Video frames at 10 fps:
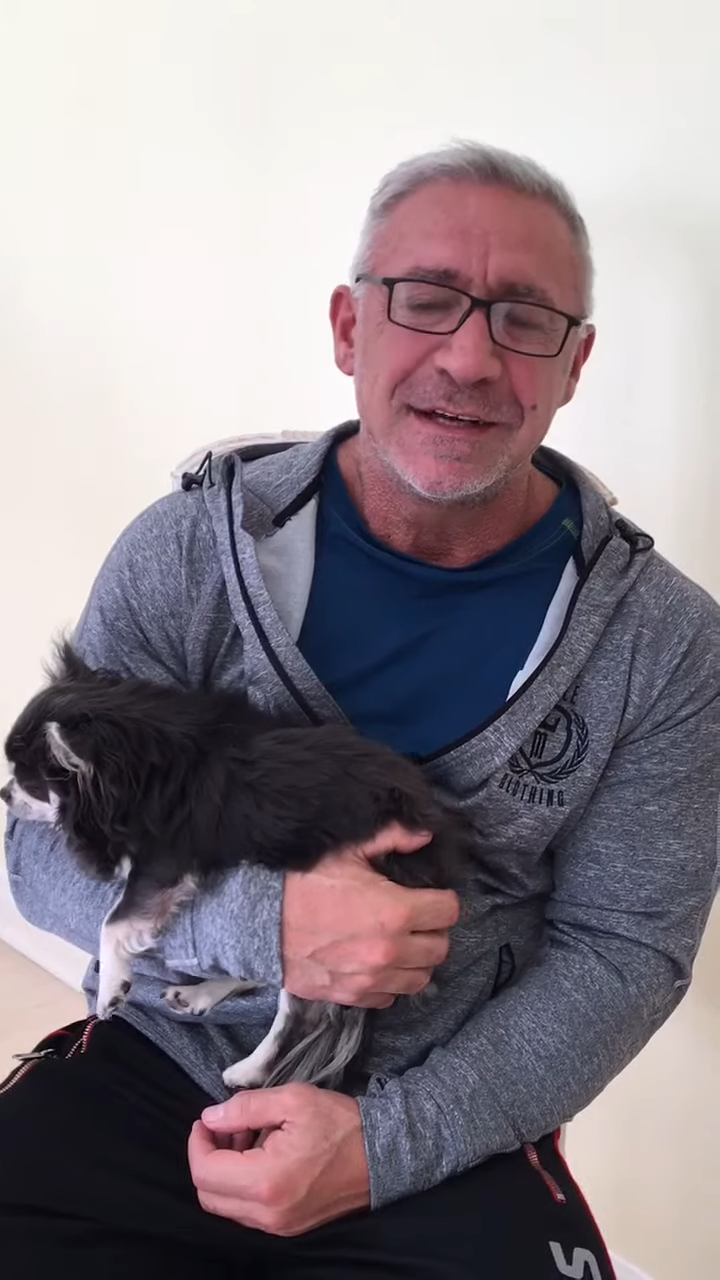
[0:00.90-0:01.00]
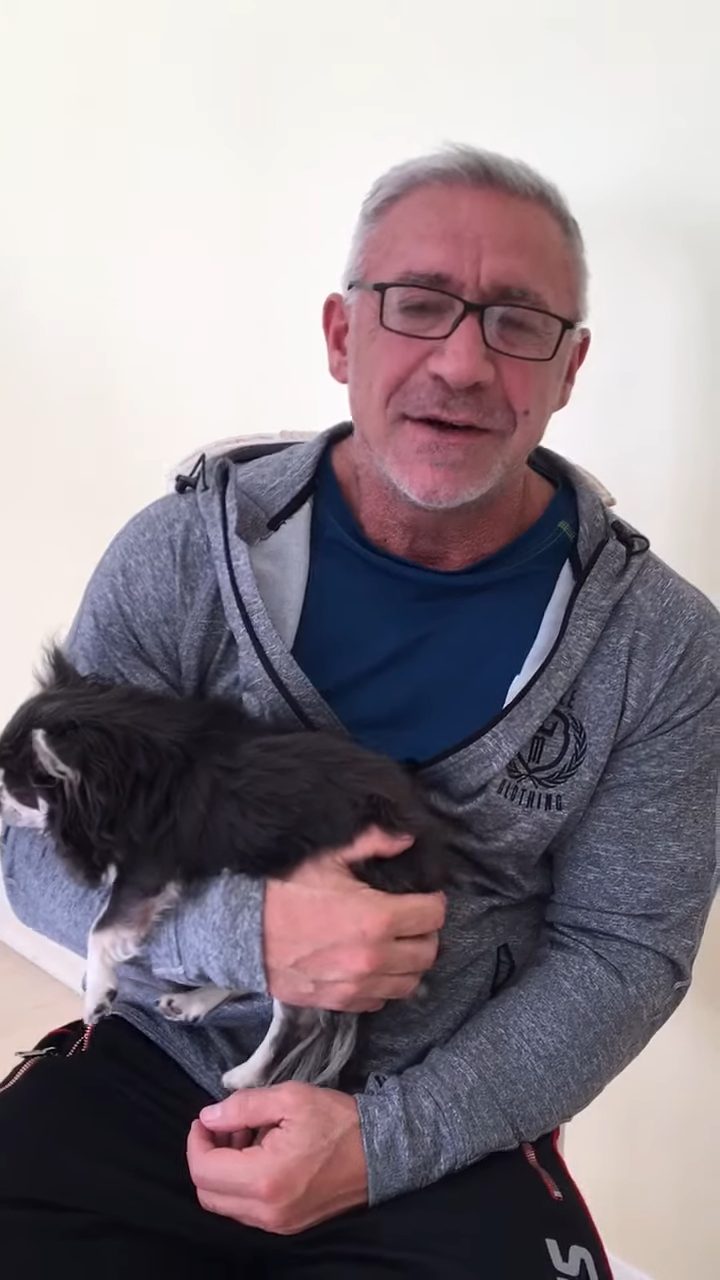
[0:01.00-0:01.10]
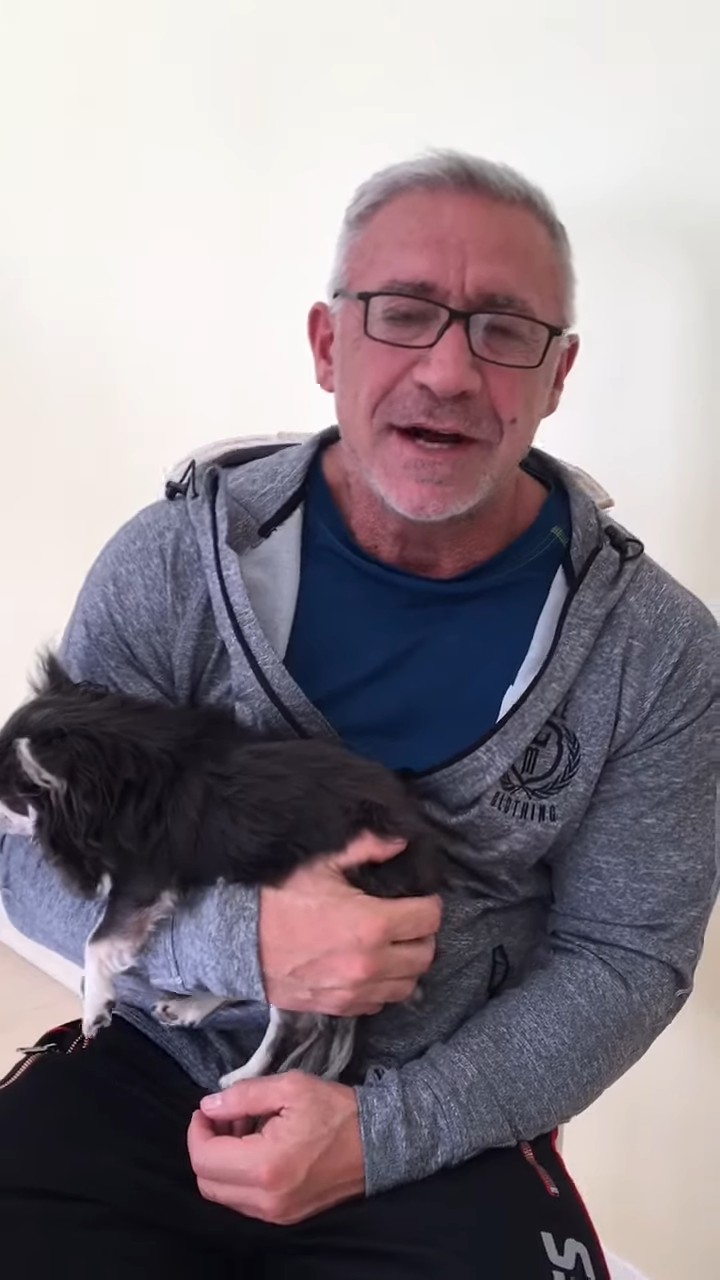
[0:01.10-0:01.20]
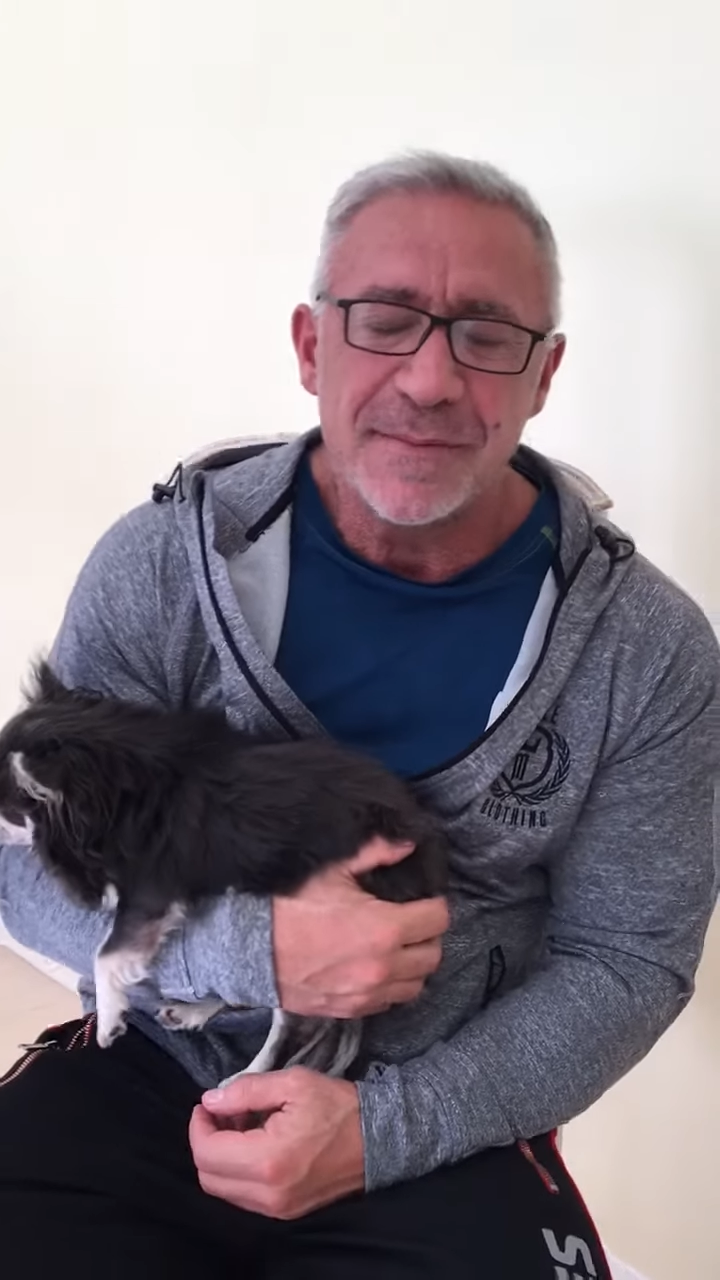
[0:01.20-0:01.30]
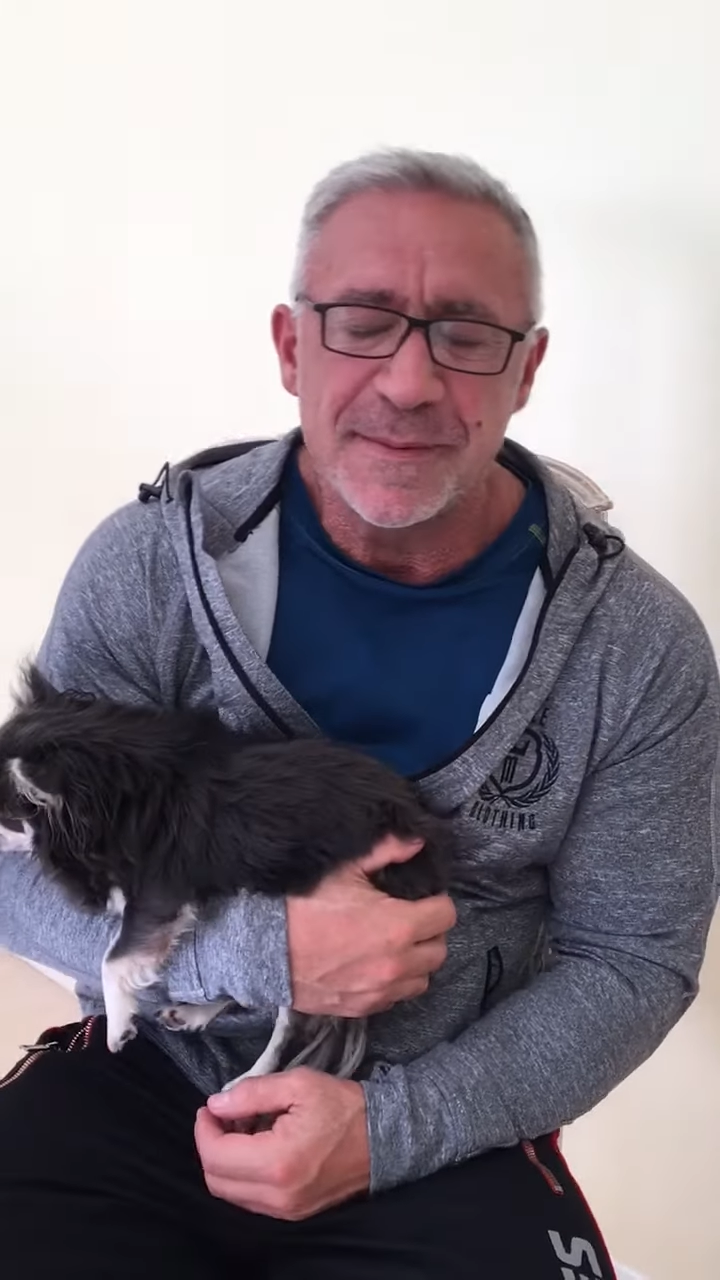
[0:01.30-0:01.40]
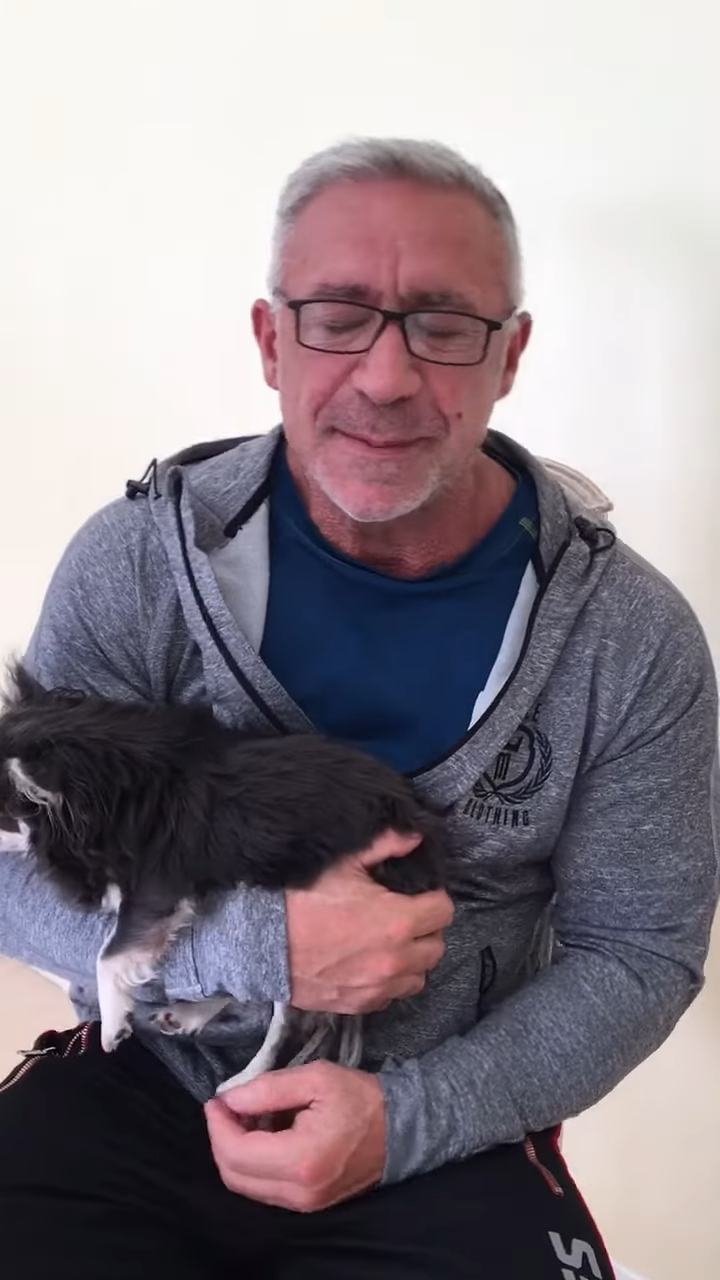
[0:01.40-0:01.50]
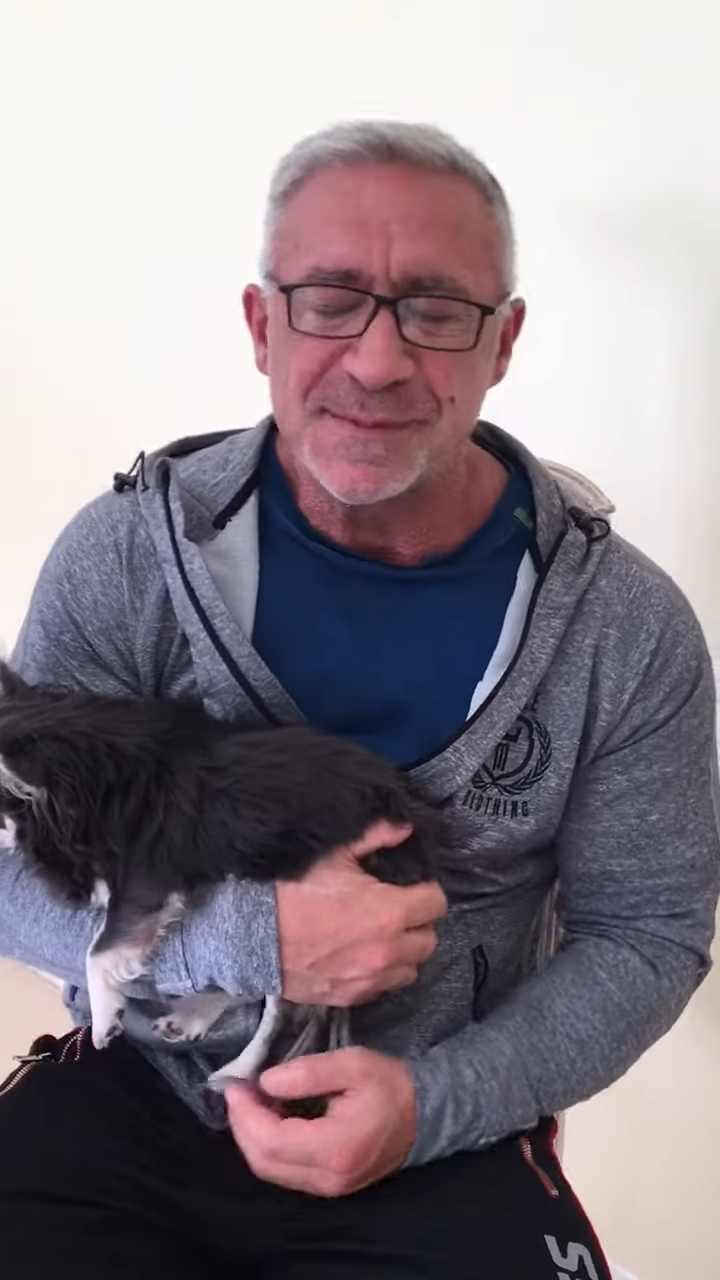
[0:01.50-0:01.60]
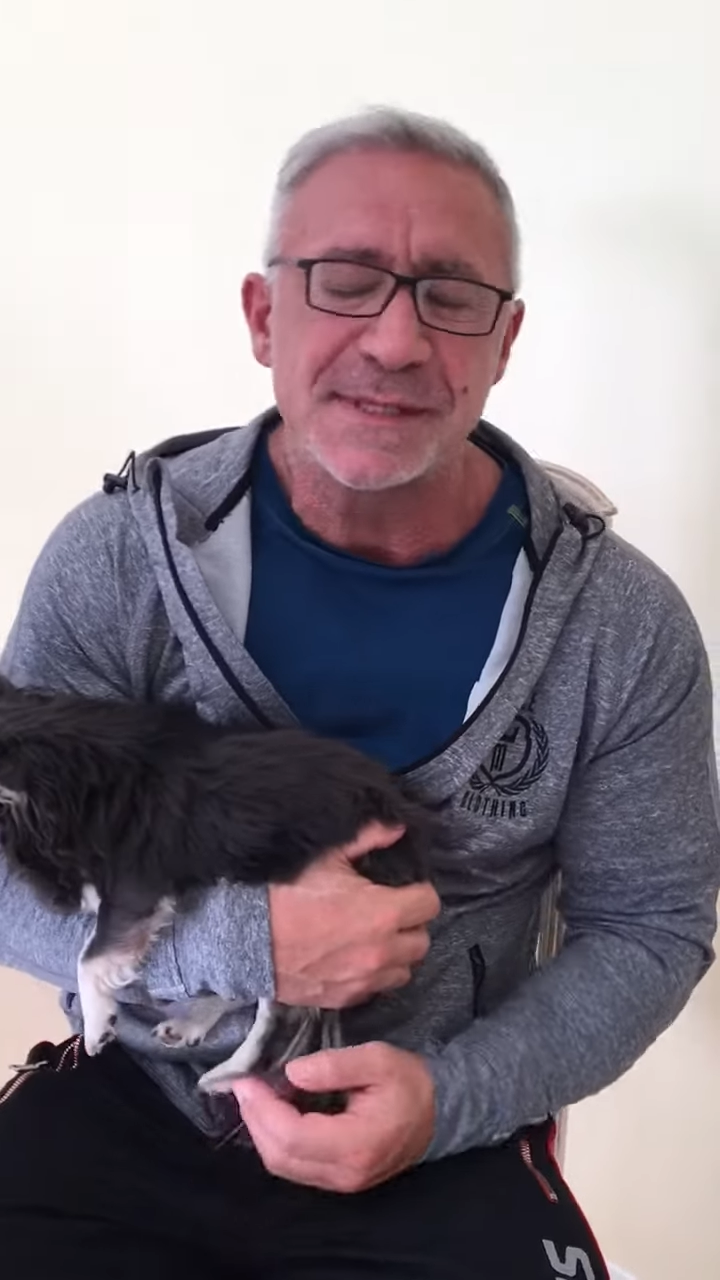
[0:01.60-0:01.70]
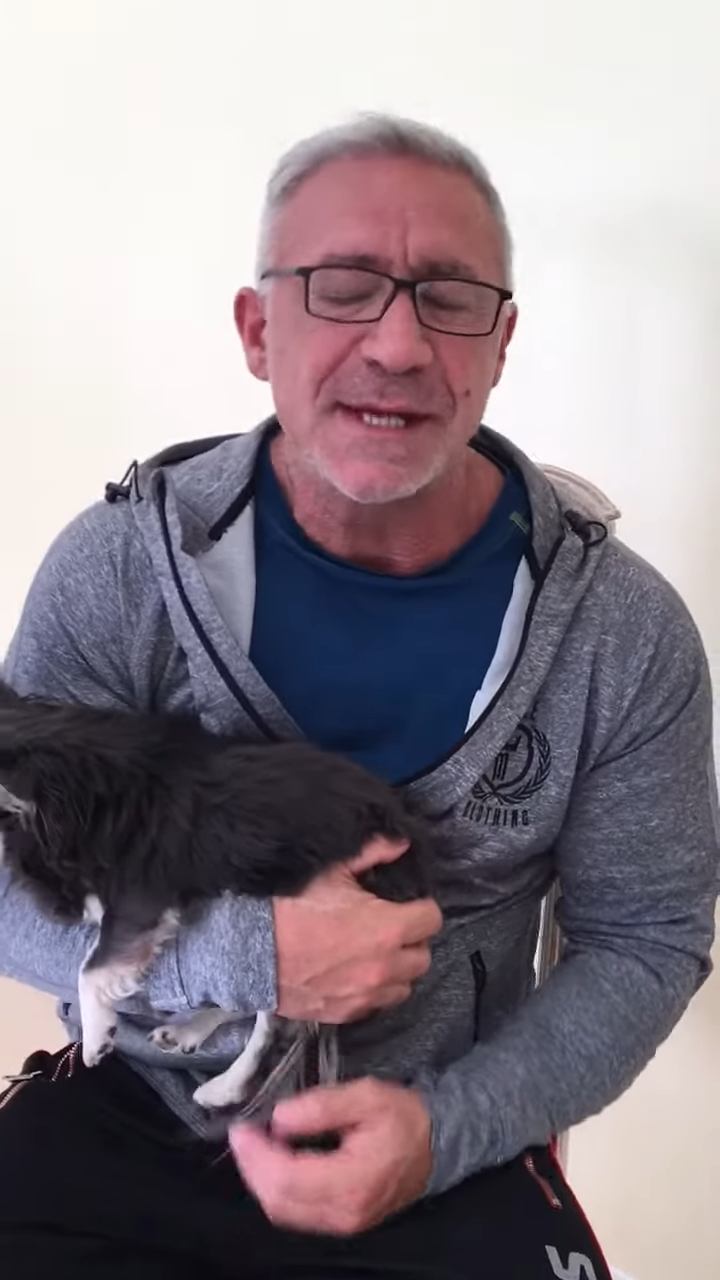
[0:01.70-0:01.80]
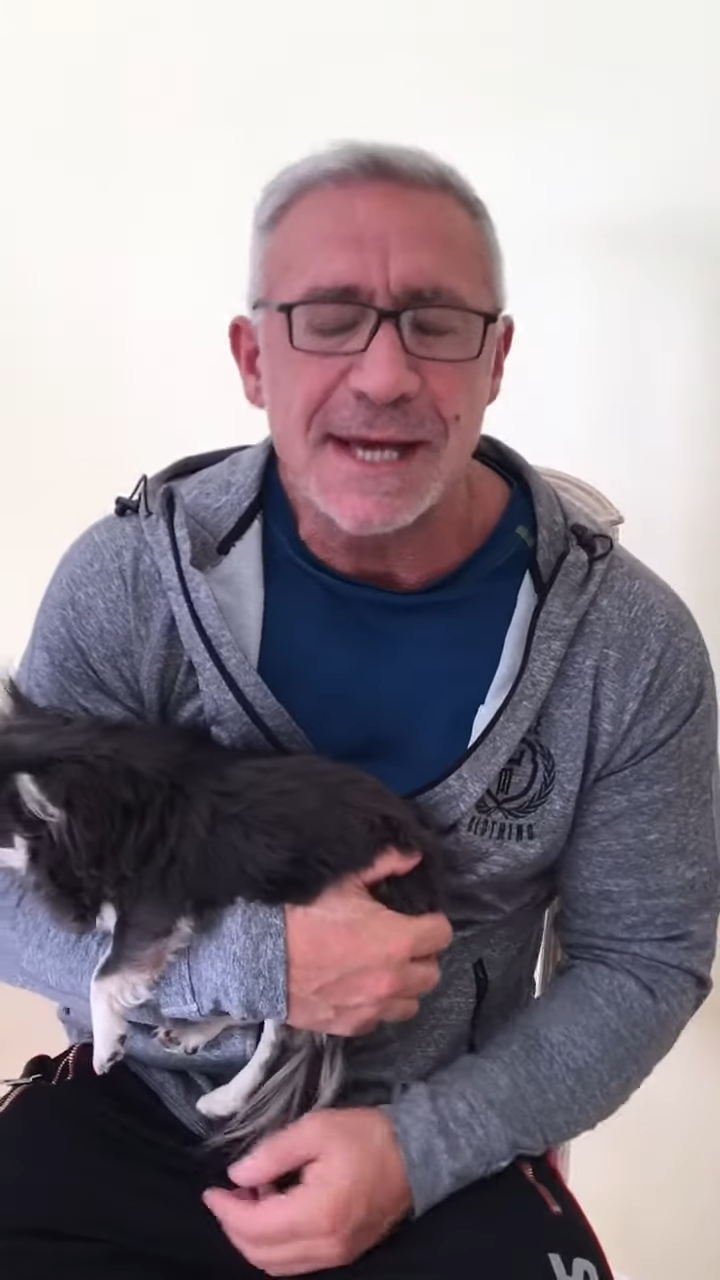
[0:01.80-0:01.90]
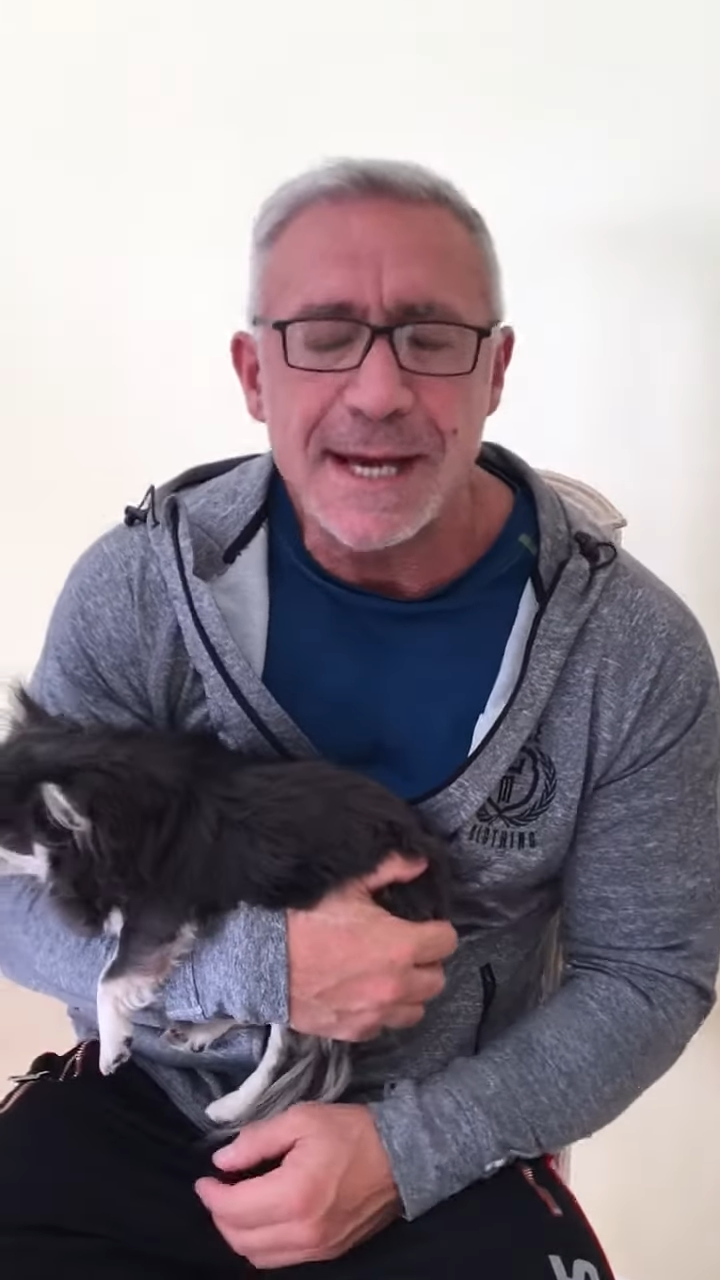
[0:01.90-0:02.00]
Well, hi peeps.